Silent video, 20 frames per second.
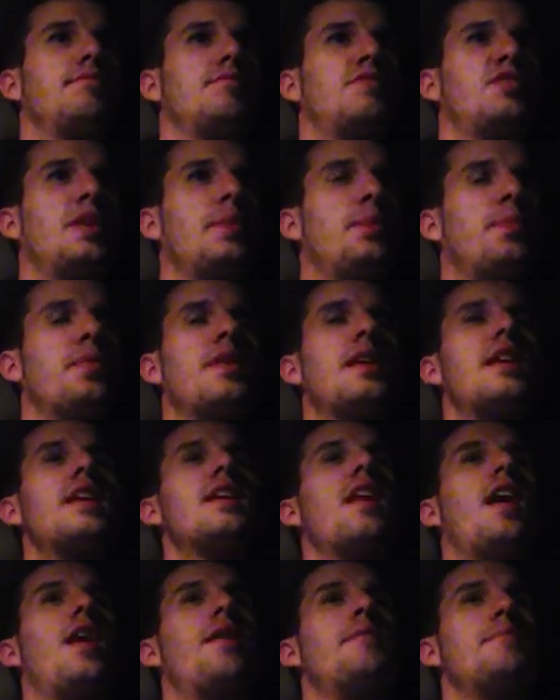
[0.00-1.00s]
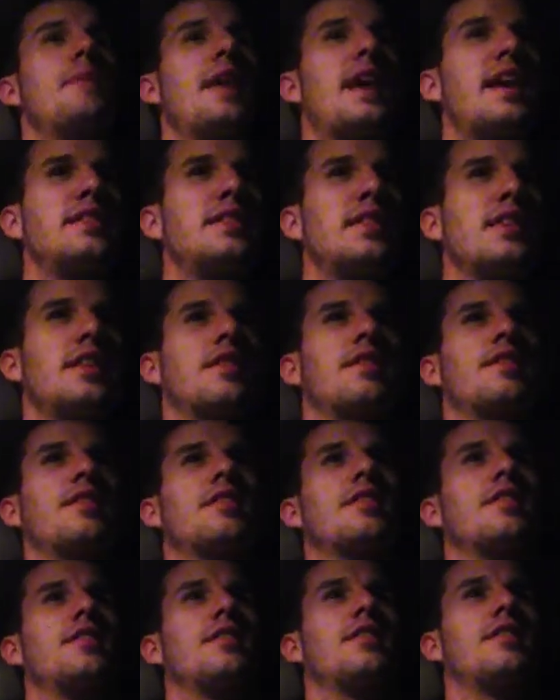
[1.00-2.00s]
Simply amazing.
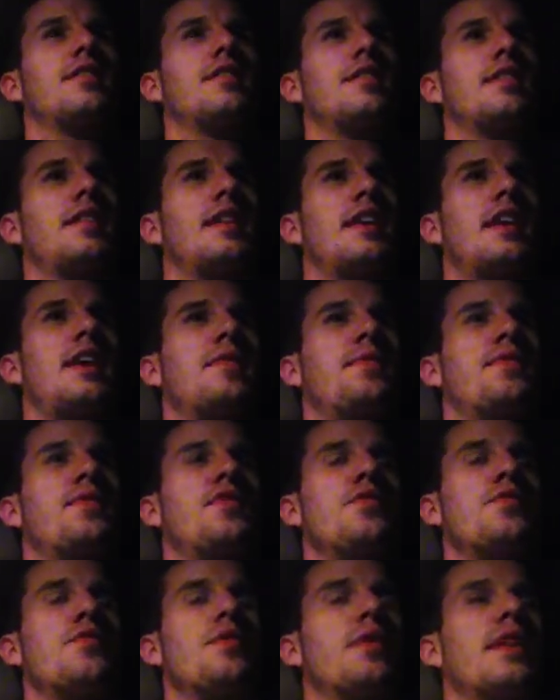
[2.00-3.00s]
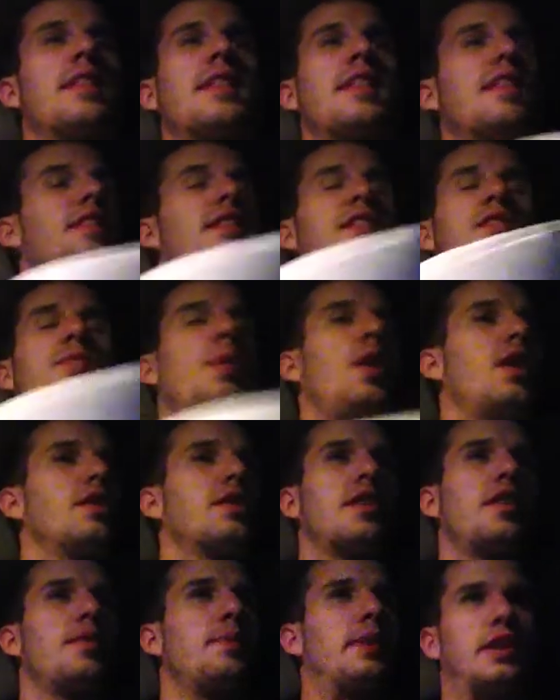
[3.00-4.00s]
This mall
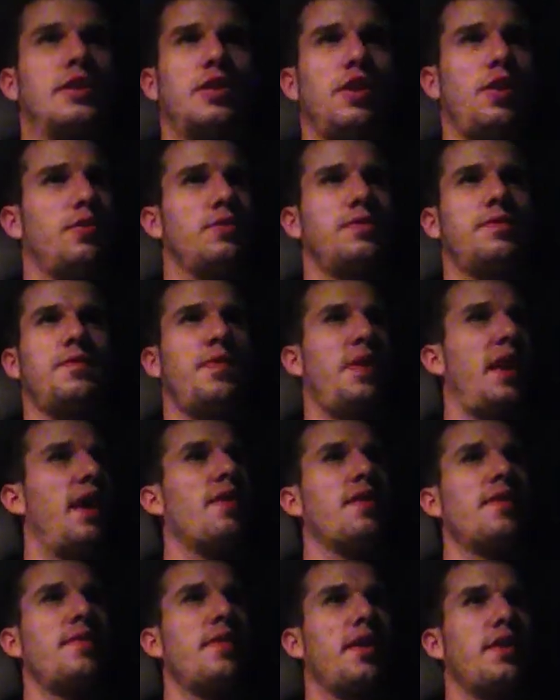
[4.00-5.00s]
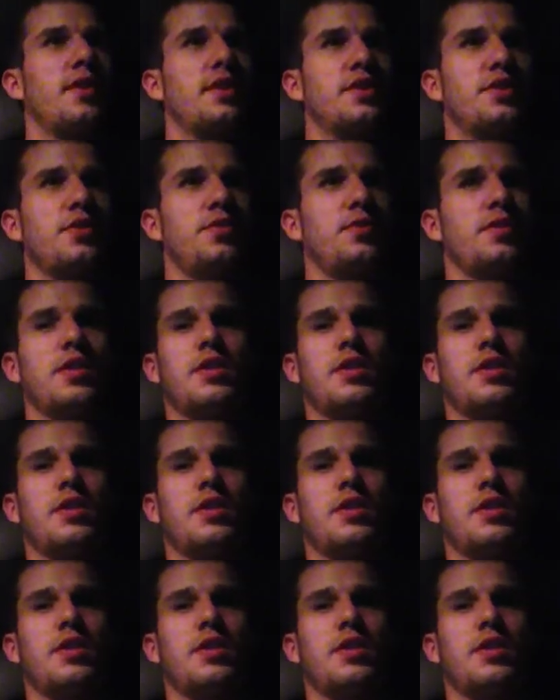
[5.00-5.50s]
is going to be closed very, very soon.